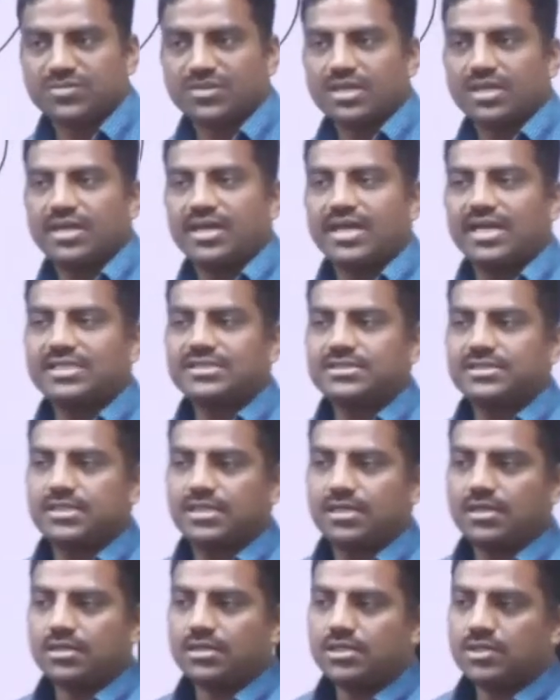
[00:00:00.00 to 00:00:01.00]
Yes,
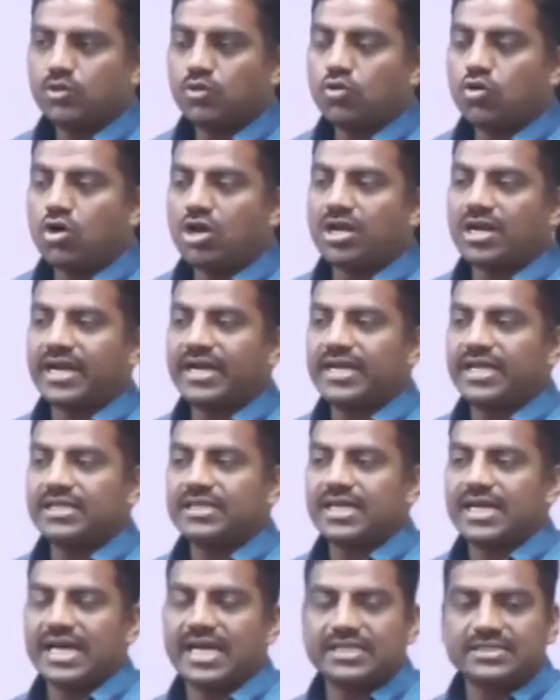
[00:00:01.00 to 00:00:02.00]
you go on writing the
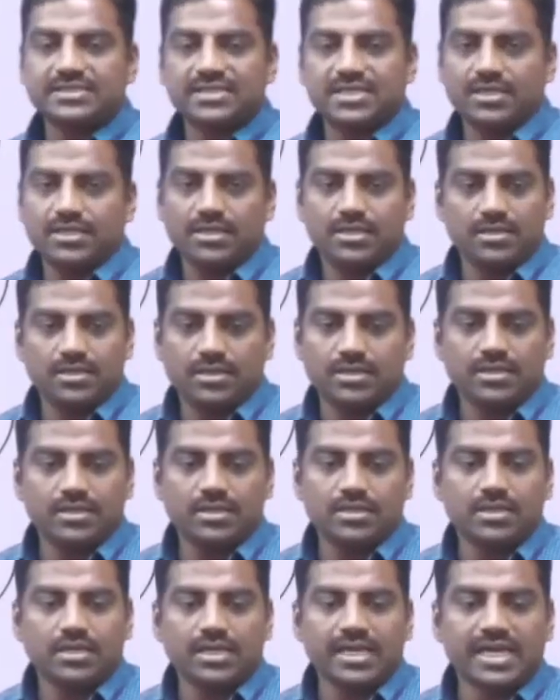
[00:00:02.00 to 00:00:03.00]
answer
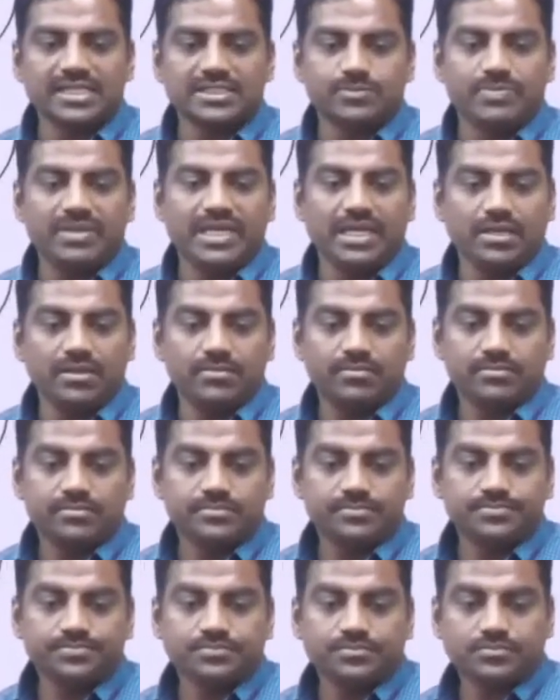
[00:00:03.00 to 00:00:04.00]
as B.
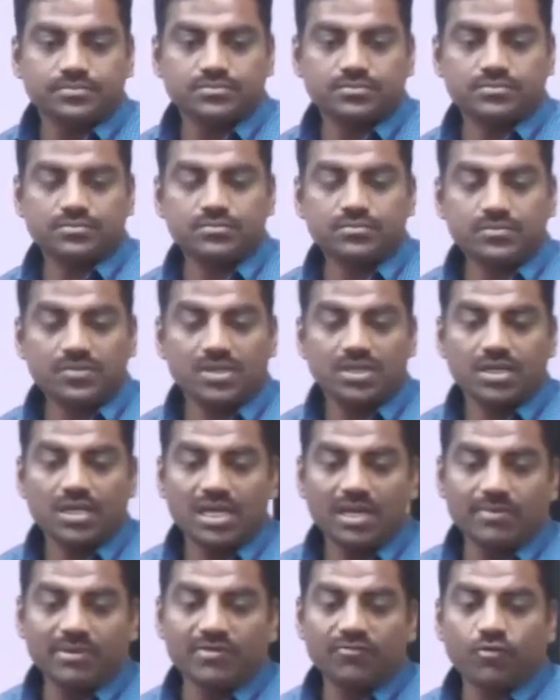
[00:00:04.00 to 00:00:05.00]

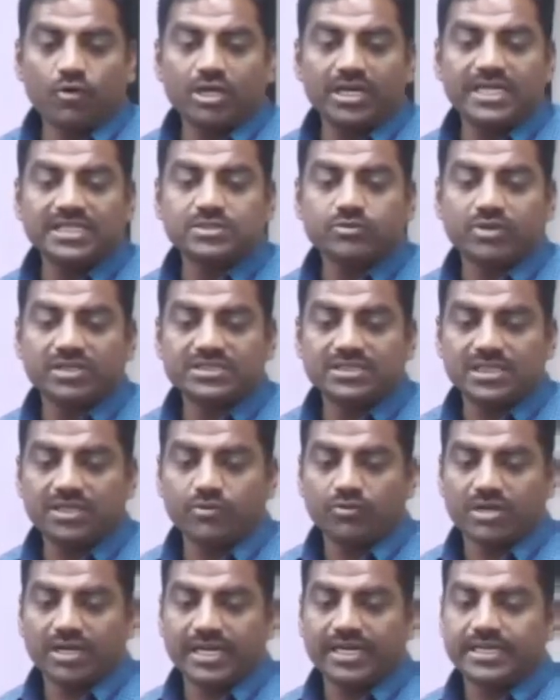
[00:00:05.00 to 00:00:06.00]
I mean, for each question you
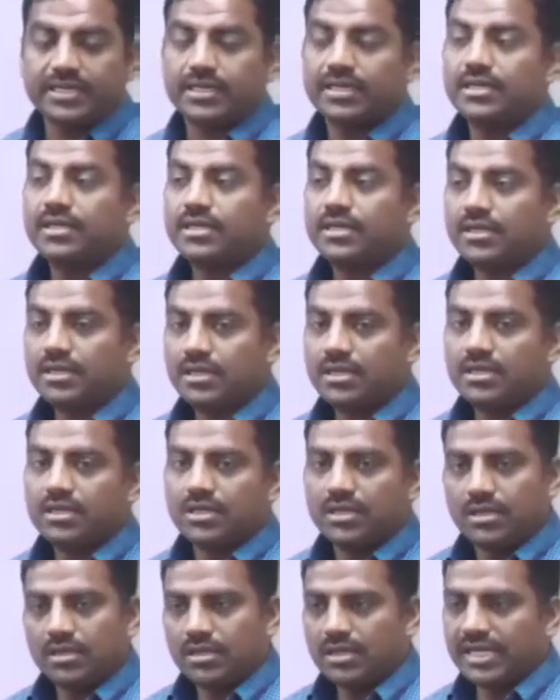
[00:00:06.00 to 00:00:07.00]
write
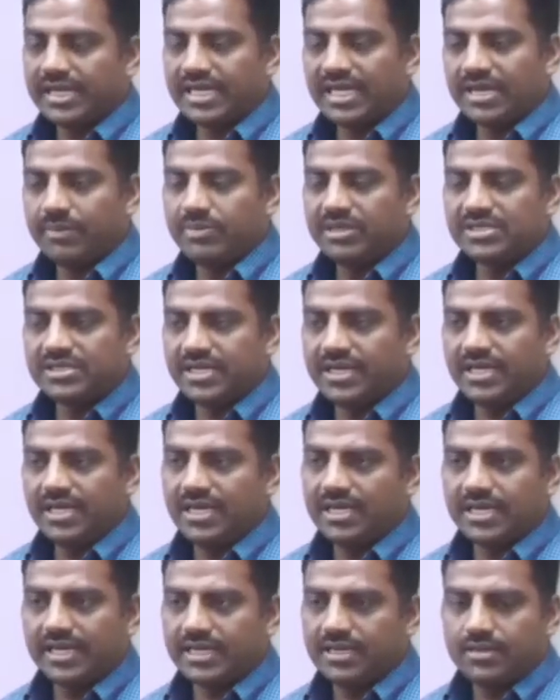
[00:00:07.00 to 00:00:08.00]
like A, B, C, D.
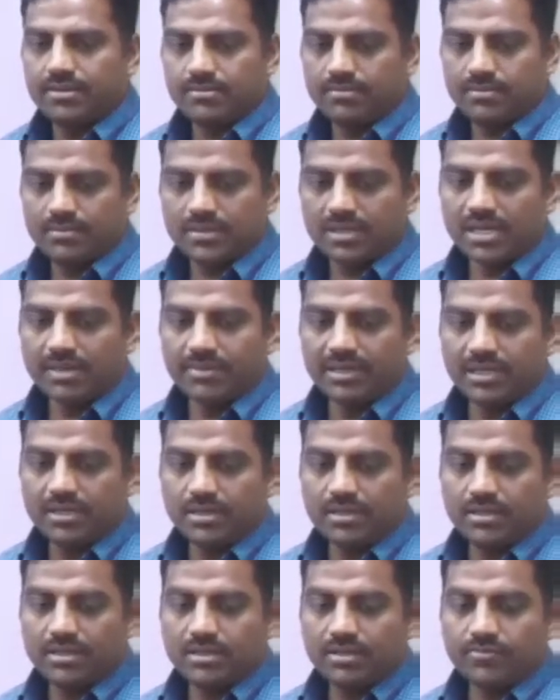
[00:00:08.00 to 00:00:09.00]

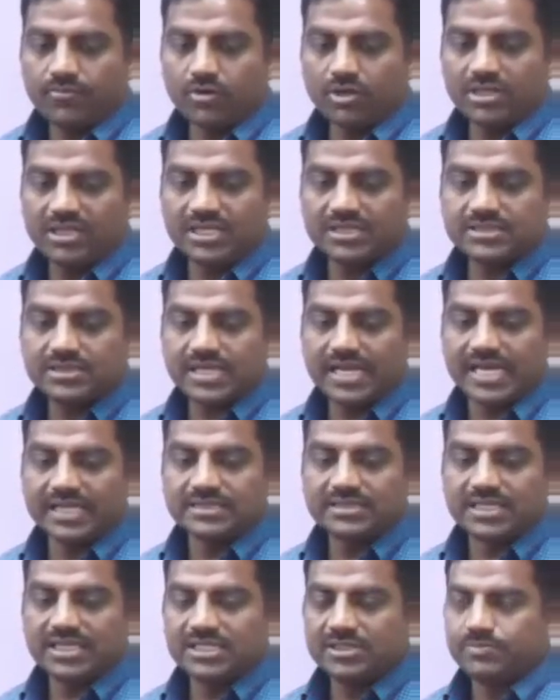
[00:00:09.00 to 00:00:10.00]
For this
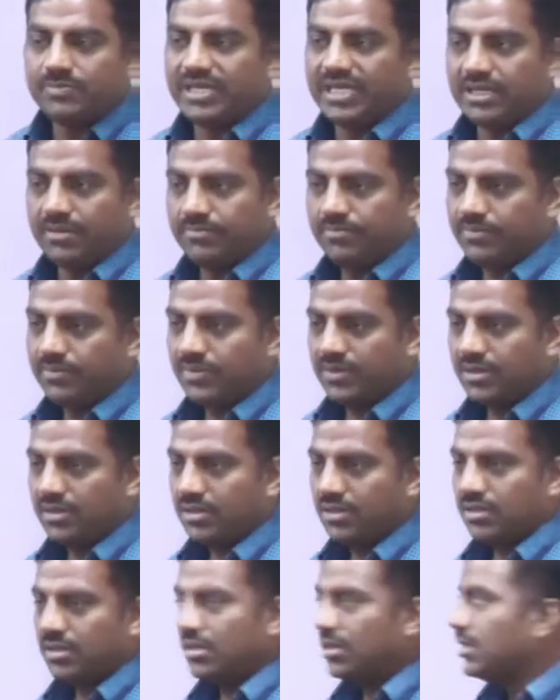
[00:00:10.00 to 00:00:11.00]
answer is B.
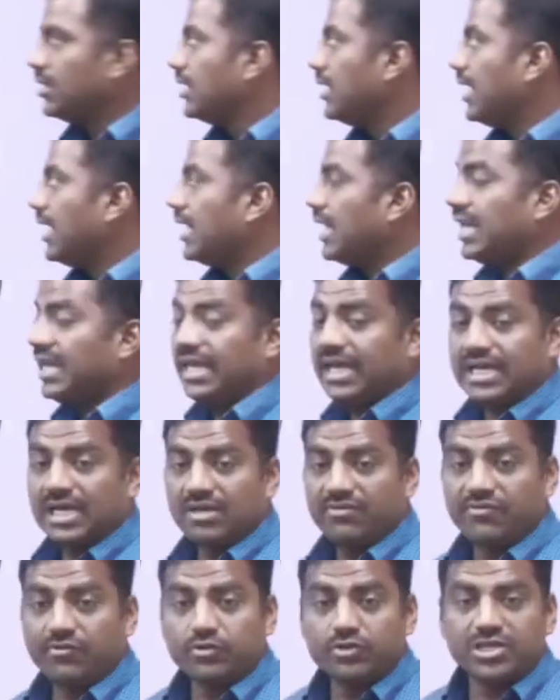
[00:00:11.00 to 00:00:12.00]
Any
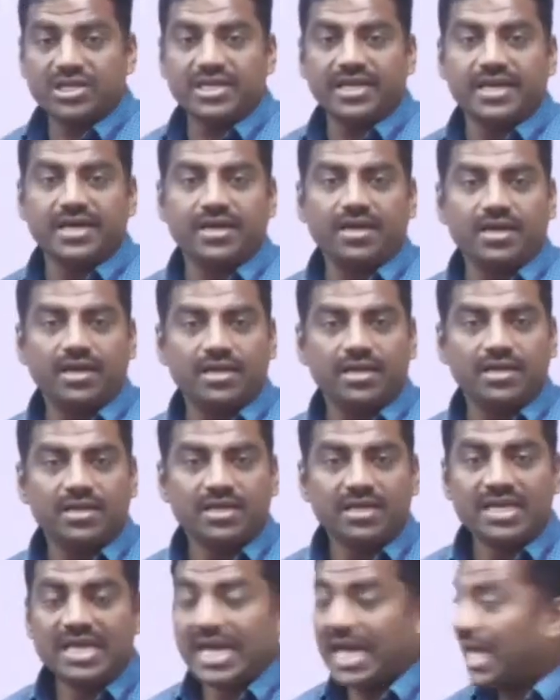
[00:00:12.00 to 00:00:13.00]
confusion here?
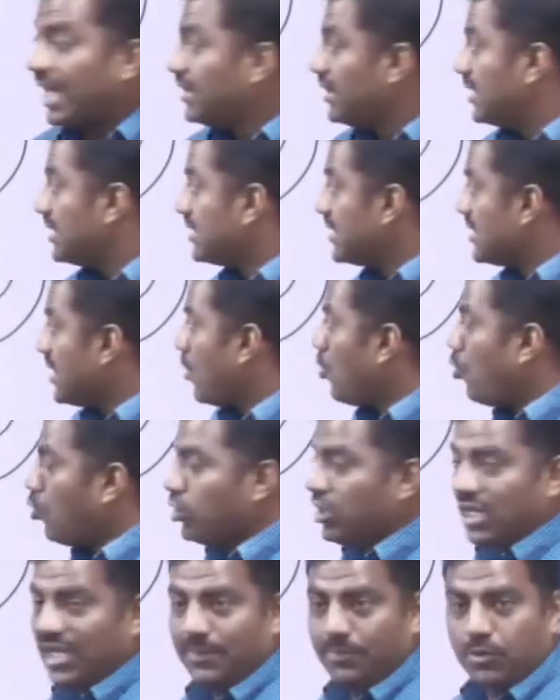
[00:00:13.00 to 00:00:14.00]
And this is the
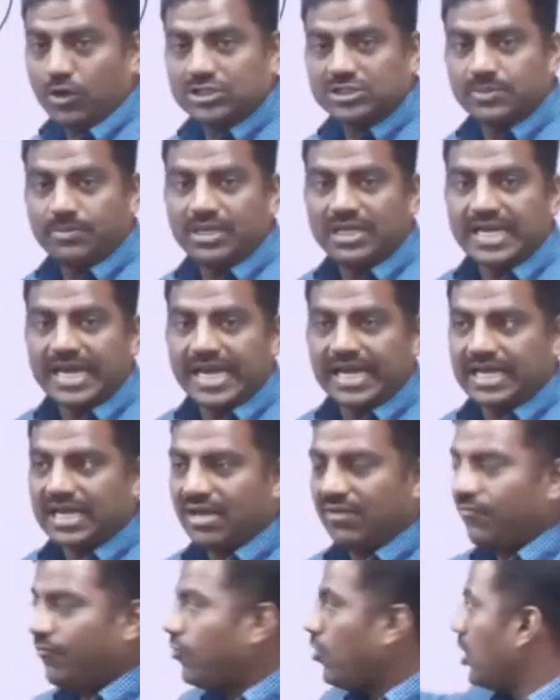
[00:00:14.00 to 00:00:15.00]
only possible
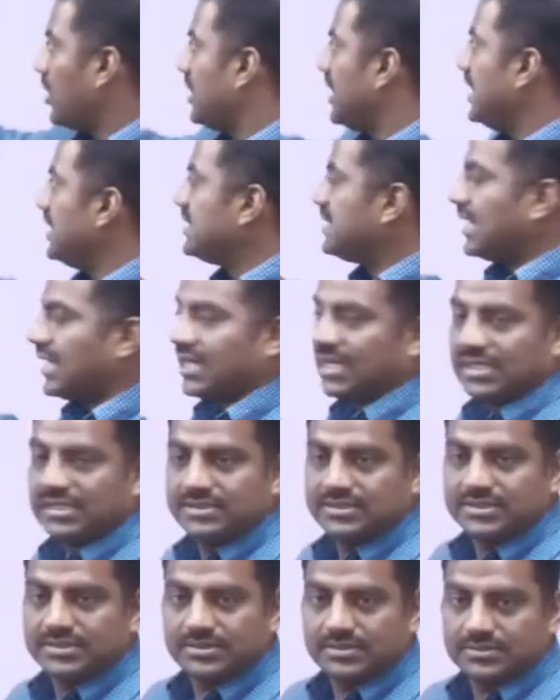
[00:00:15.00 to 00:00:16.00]
diagram for these circles.